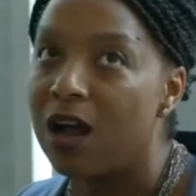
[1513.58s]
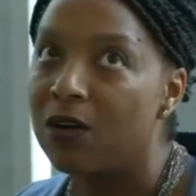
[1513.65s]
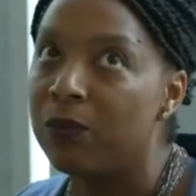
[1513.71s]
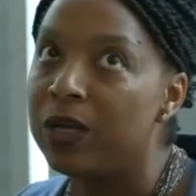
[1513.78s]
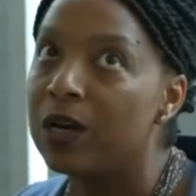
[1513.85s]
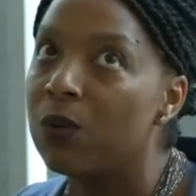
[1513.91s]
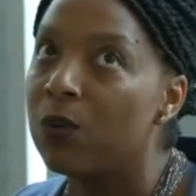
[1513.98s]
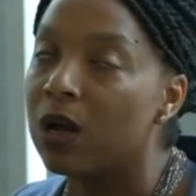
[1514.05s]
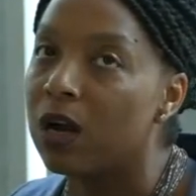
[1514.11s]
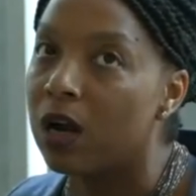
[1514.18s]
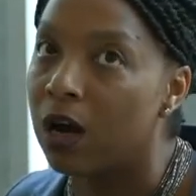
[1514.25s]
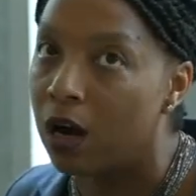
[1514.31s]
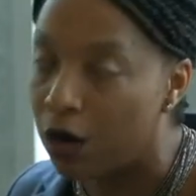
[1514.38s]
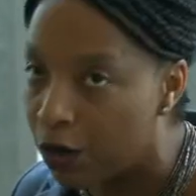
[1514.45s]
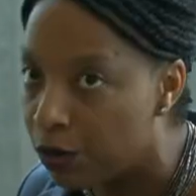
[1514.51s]
we don't want to
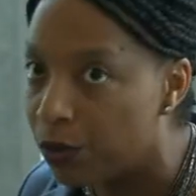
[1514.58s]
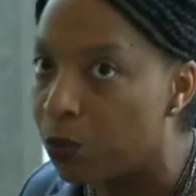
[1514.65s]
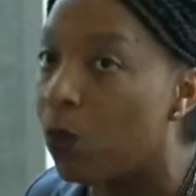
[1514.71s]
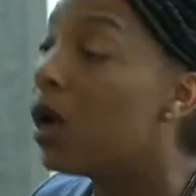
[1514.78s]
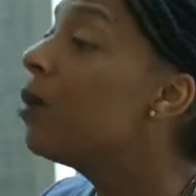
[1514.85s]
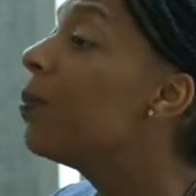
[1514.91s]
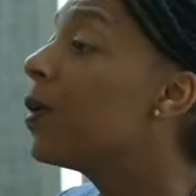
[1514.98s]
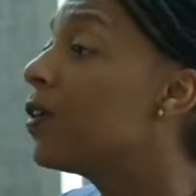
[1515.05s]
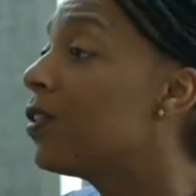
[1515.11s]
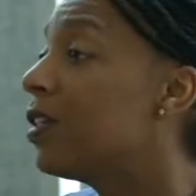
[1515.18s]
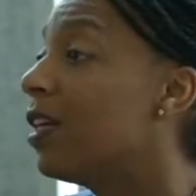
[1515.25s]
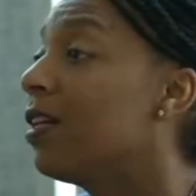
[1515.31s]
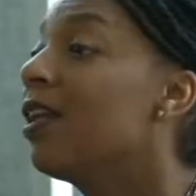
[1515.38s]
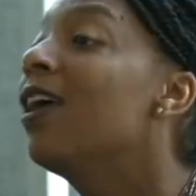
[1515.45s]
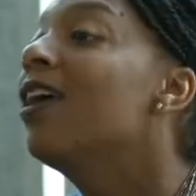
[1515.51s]
hurt one
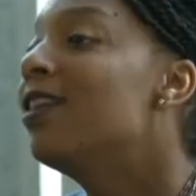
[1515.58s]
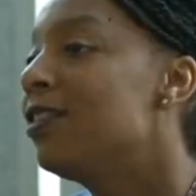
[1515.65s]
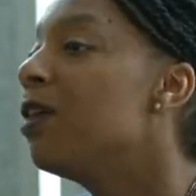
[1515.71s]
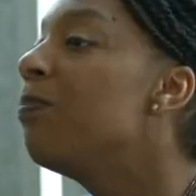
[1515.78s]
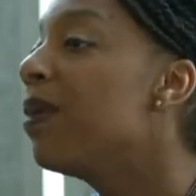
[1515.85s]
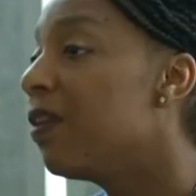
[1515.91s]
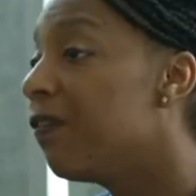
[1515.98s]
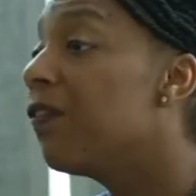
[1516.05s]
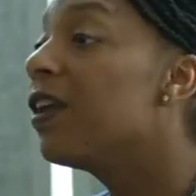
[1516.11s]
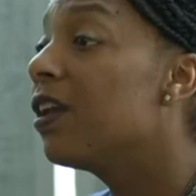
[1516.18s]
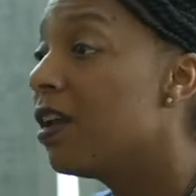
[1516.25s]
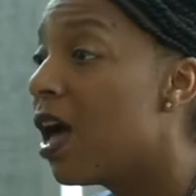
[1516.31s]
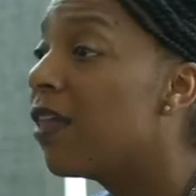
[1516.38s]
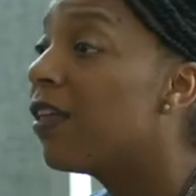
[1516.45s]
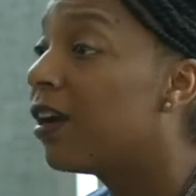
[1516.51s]
person to benefit
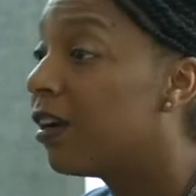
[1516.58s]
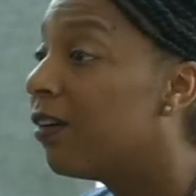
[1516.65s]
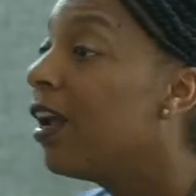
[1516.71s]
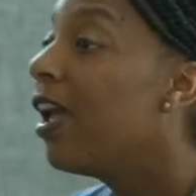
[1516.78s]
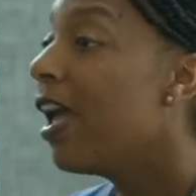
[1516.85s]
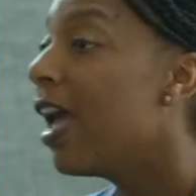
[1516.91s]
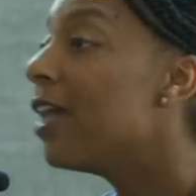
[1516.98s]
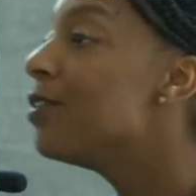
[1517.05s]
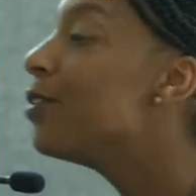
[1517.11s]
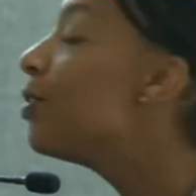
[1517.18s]
another. And